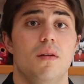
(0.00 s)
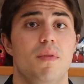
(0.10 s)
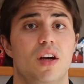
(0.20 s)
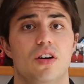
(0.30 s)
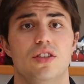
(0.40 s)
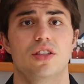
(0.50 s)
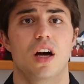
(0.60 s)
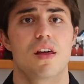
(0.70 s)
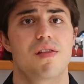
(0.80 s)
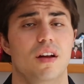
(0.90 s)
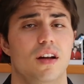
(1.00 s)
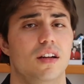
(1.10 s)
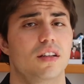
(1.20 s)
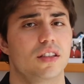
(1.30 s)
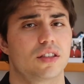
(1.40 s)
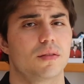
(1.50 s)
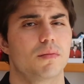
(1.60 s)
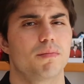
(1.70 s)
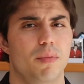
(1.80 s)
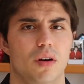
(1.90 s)
because I think that this
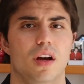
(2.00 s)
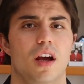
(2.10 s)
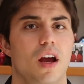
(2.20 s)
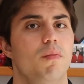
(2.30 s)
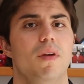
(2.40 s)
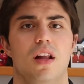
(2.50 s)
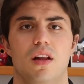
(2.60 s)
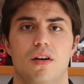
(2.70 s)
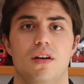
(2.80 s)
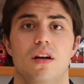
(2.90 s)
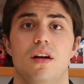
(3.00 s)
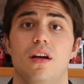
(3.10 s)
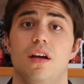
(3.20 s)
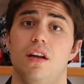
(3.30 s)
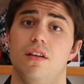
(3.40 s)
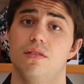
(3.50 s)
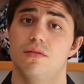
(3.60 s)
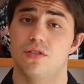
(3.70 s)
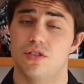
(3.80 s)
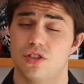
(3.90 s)
book helped me a lot in
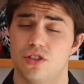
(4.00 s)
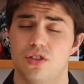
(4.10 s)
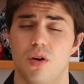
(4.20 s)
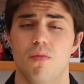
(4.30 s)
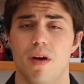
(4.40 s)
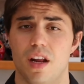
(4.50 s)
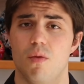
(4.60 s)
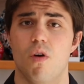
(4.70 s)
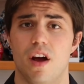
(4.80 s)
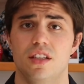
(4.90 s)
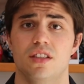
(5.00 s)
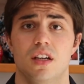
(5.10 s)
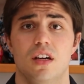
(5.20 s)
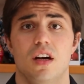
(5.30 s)
so many ways